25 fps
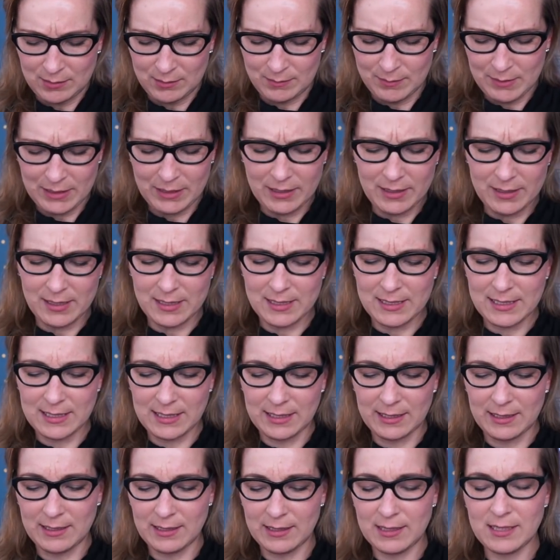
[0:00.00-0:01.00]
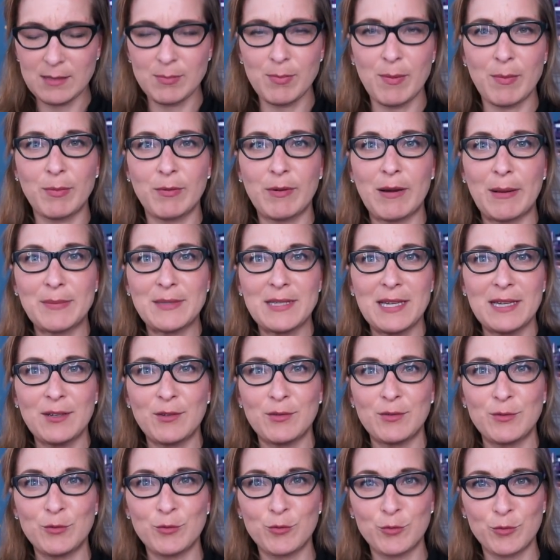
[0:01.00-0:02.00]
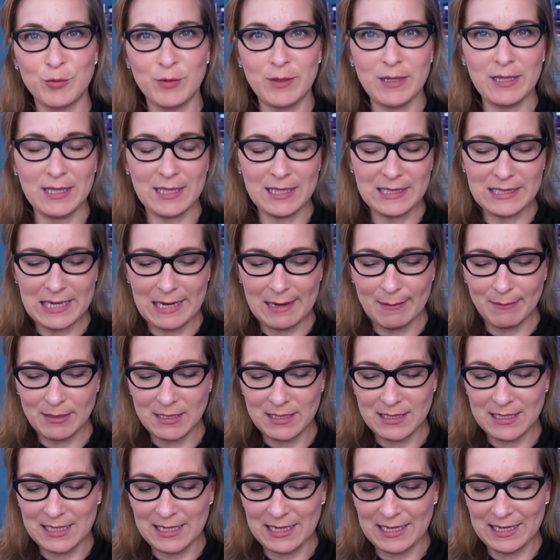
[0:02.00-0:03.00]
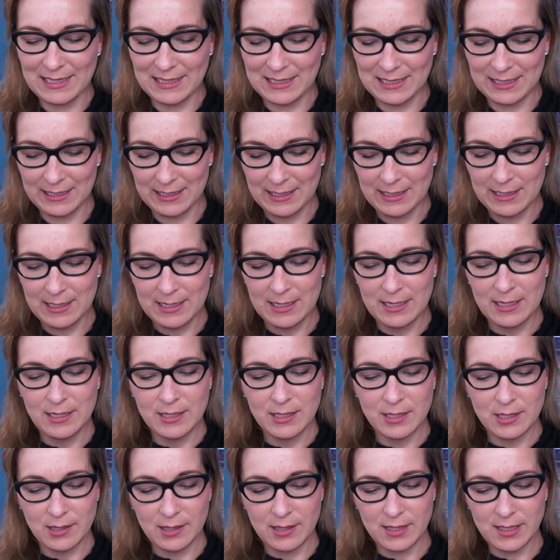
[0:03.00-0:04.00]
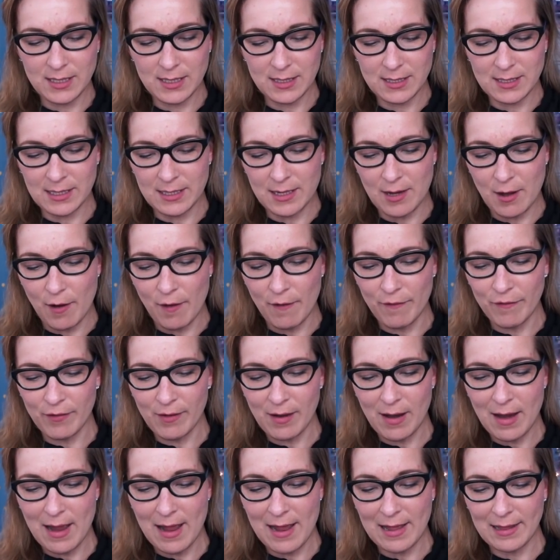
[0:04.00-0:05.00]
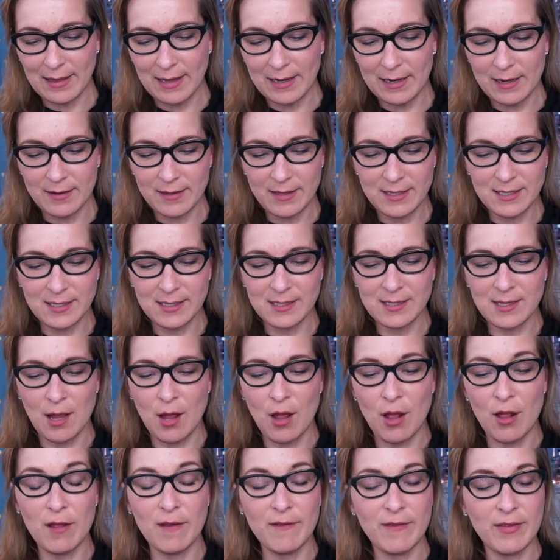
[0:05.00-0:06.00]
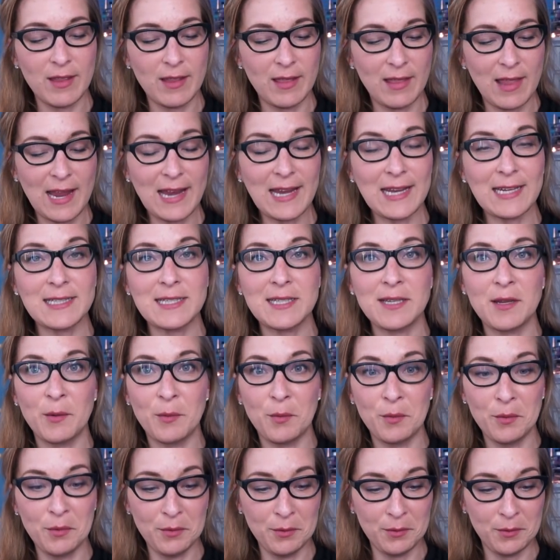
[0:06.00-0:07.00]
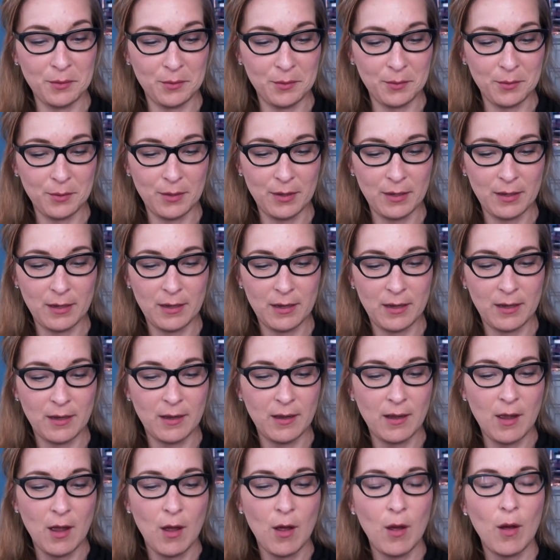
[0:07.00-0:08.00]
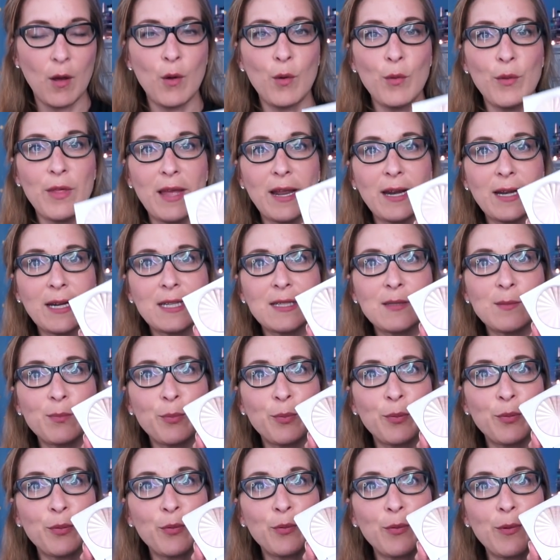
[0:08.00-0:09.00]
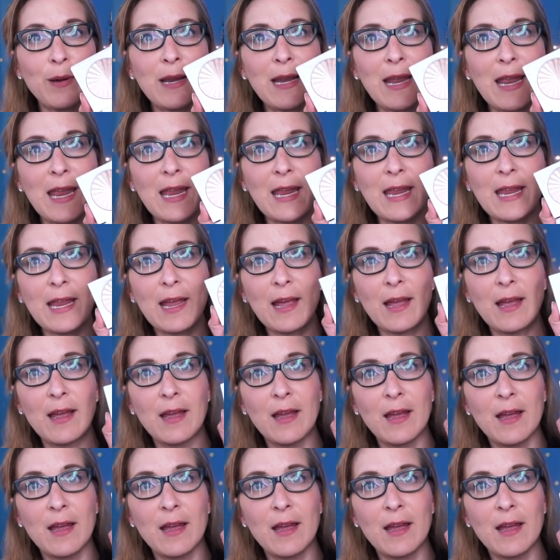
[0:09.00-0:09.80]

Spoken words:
Oh my goodness, this bubble wrap's like really taped tight. So this is an Ofra highlighter. This is all of the lights. Ooh. Oh, that is pretty.